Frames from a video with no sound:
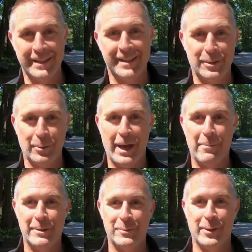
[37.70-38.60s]
It's who I
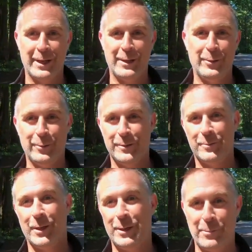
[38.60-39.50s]
am, it's what I do, it's
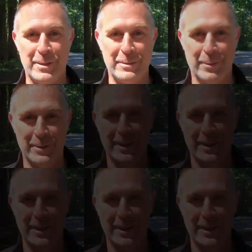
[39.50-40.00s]
what I do in my spare